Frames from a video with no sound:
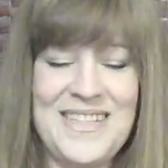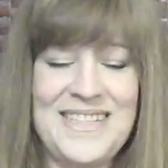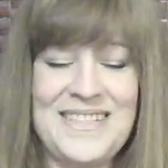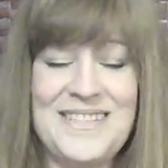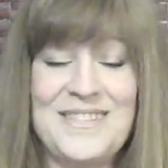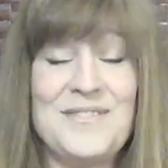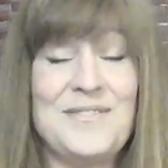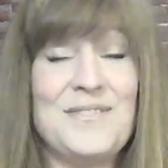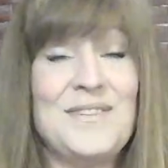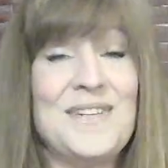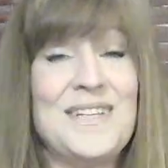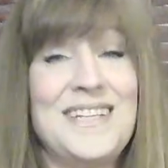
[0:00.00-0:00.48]

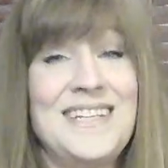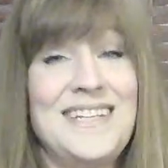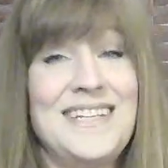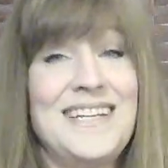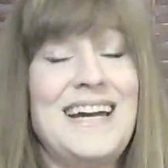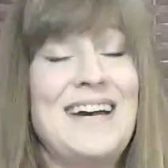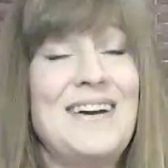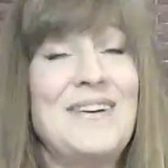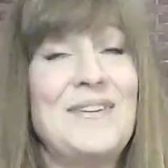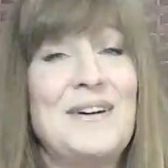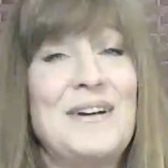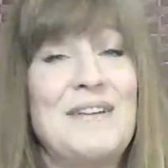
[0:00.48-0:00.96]
it's funny
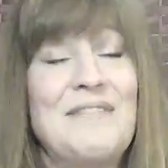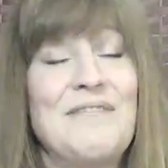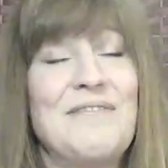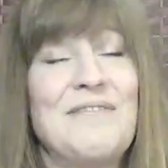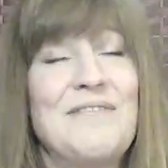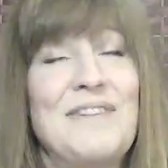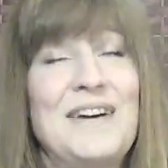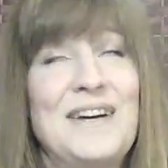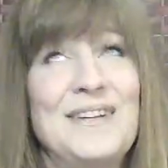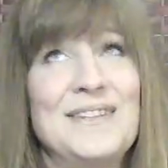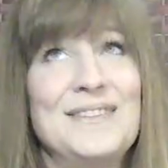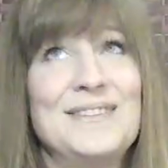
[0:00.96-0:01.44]
how I
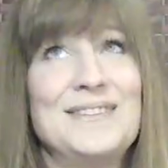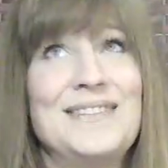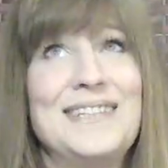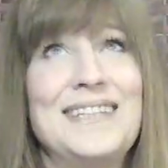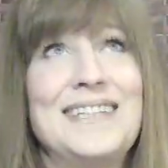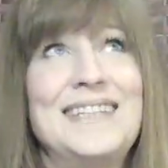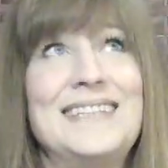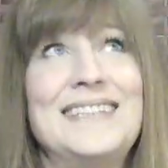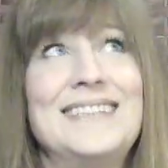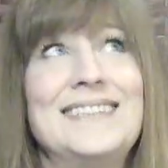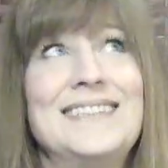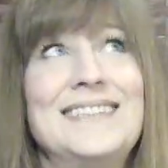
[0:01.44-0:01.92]
felt
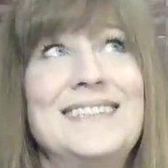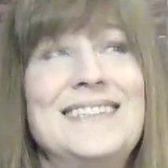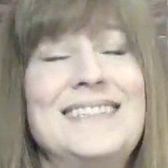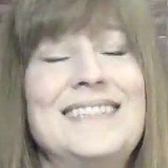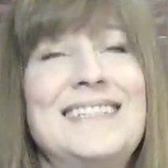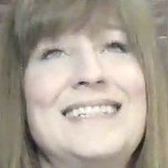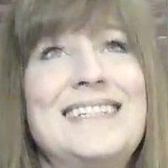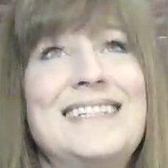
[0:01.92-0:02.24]
that